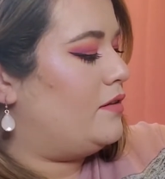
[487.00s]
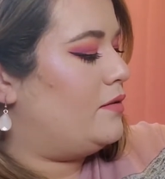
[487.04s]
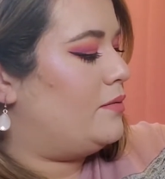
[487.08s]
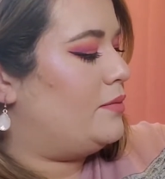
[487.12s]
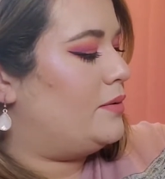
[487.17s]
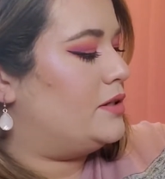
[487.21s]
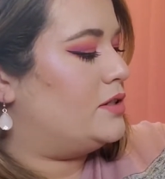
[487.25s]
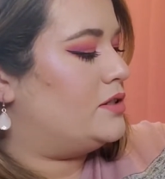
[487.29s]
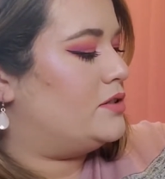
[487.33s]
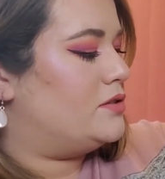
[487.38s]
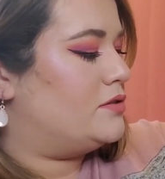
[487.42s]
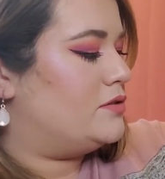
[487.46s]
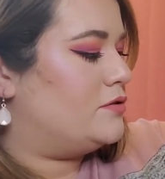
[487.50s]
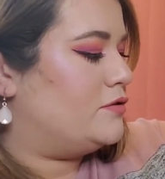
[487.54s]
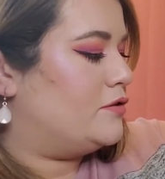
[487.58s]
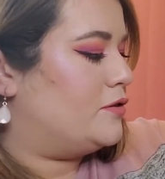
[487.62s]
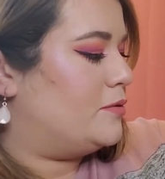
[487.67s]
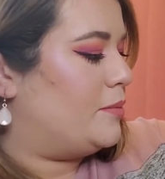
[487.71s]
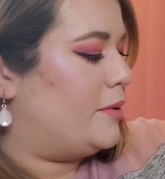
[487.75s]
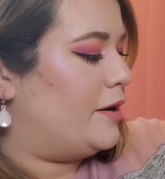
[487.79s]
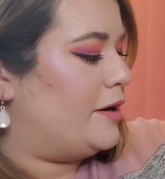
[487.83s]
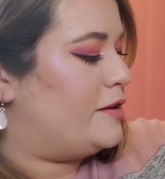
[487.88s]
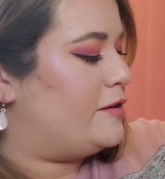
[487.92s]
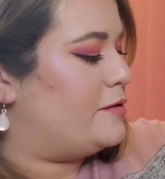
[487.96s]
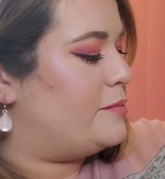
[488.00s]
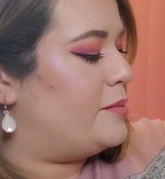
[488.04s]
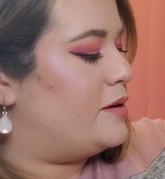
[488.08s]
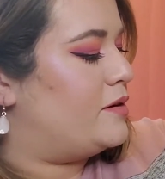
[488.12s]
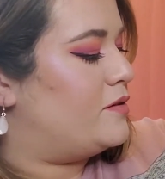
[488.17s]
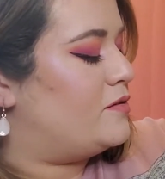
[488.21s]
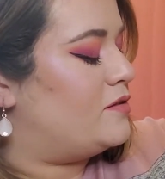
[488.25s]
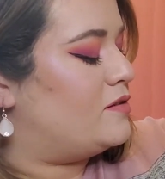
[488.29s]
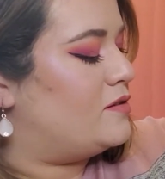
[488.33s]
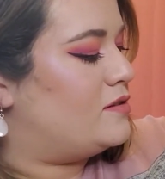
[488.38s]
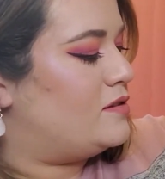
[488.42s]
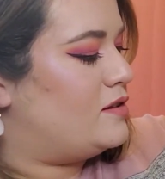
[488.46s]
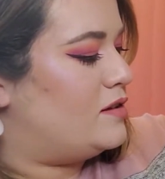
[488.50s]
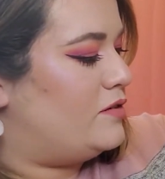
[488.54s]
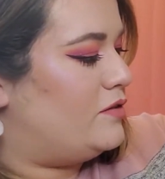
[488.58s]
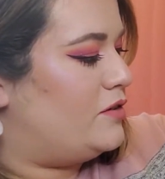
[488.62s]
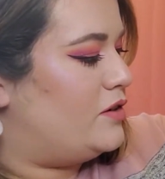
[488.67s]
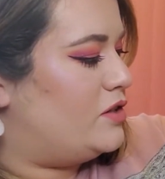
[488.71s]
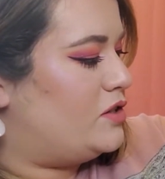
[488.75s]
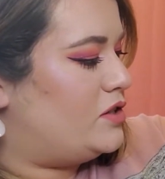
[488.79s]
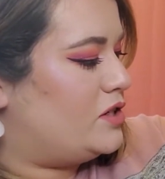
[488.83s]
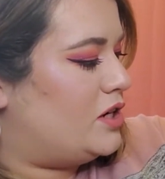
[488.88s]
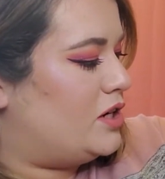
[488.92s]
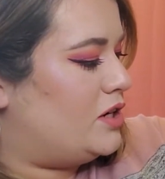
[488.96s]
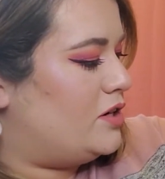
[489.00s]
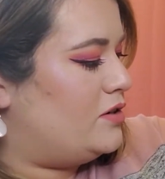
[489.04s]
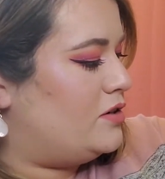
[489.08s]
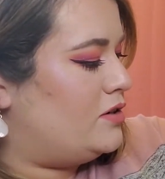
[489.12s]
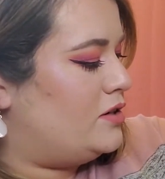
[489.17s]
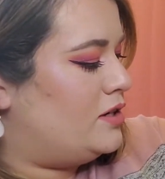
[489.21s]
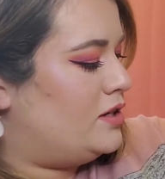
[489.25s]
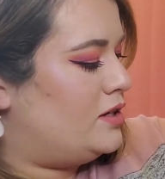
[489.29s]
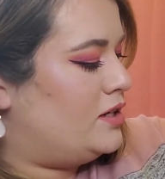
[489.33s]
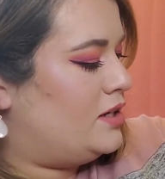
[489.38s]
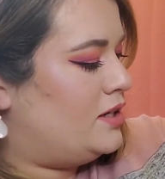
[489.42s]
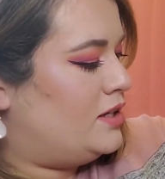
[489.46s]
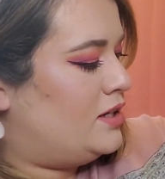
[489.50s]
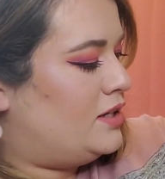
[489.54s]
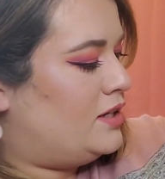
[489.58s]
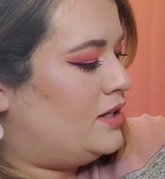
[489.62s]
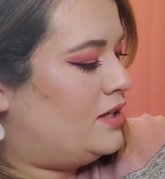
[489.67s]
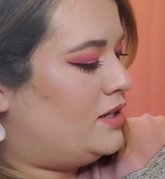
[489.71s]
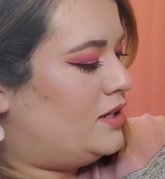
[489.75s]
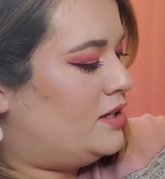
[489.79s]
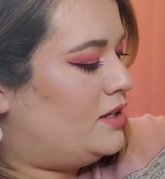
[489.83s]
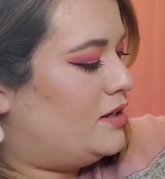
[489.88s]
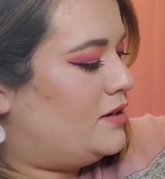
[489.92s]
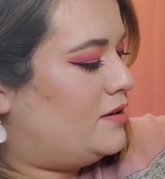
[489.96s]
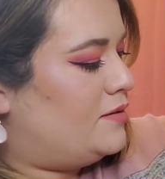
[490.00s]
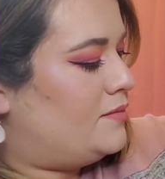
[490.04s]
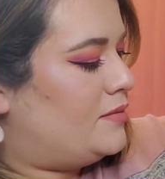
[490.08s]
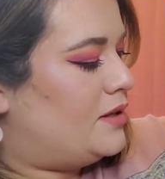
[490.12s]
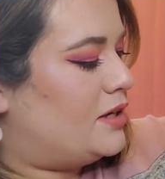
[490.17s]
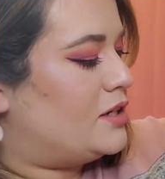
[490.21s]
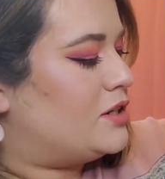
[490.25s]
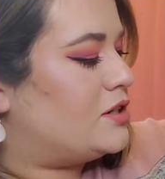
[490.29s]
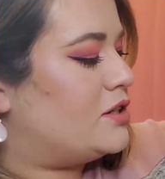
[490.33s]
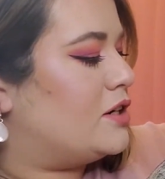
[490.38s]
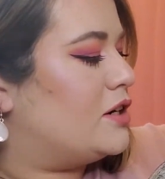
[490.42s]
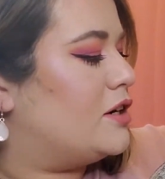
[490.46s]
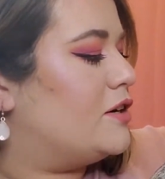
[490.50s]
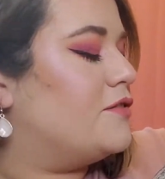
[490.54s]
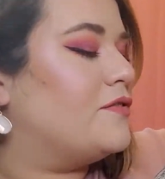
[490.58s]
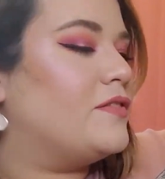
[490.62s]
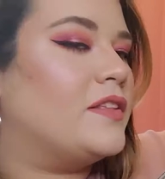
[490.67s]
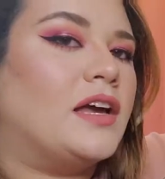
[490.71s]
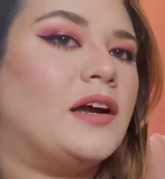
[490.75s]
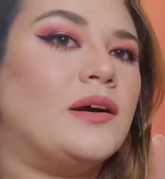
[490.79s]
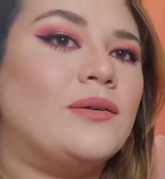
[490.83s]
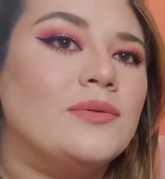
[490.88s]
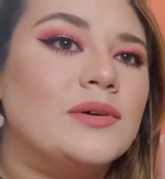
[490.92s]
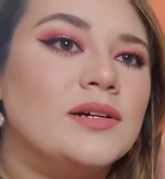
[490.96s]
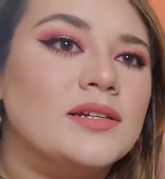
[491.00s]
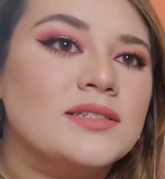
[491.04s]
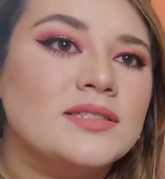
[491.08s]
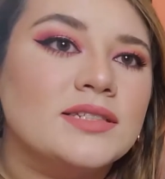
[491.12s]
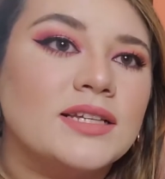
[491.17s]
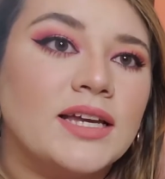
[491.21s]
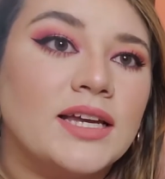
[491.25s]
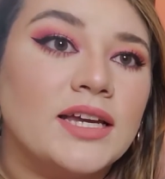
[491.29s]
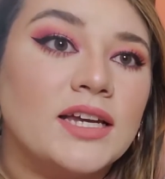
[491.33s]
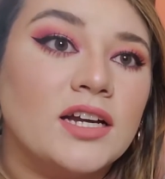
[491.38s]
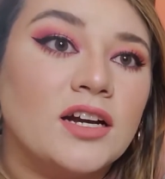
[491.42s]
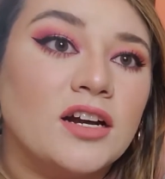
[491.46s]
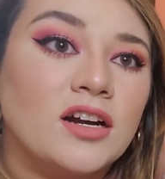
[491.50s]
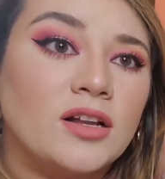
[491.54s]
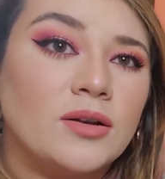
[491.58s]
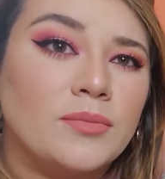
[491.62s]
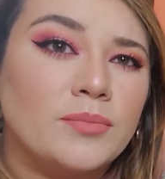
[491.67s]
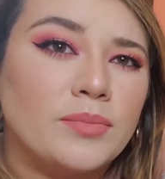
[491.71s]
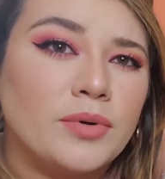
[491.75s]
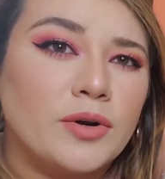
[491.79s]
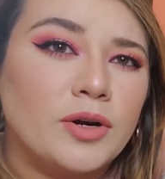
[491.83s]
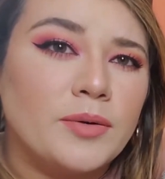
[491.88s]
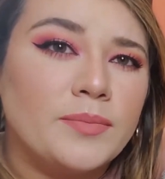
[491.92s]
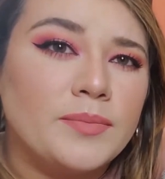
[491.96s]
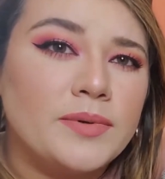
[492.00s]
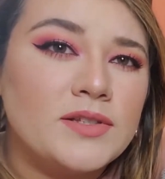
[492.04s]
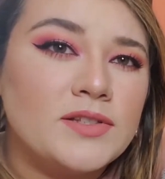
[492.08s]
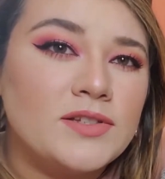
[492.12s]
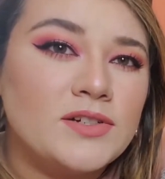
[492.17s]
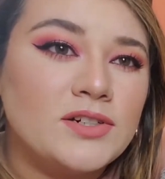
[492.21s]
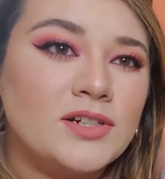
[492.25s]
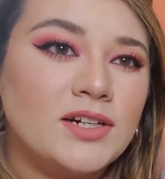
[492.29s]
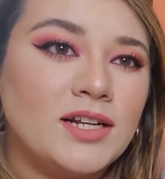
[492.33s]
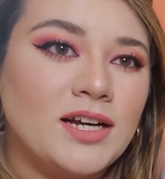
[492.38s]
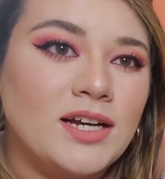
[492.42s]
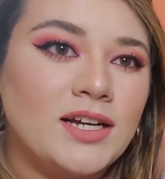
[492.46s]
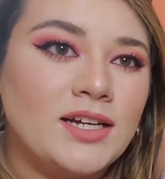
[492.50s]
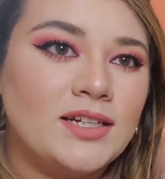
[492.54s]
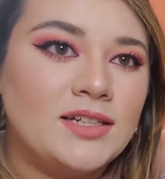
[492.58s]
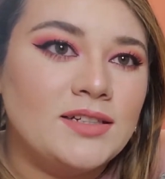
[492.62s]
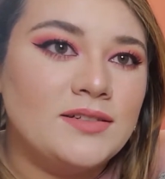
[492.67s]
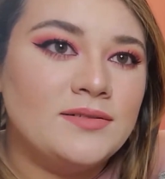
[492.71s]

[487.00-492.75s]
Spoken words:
which reminds me of the TV show. I'm not sure if that was like on purpose or not.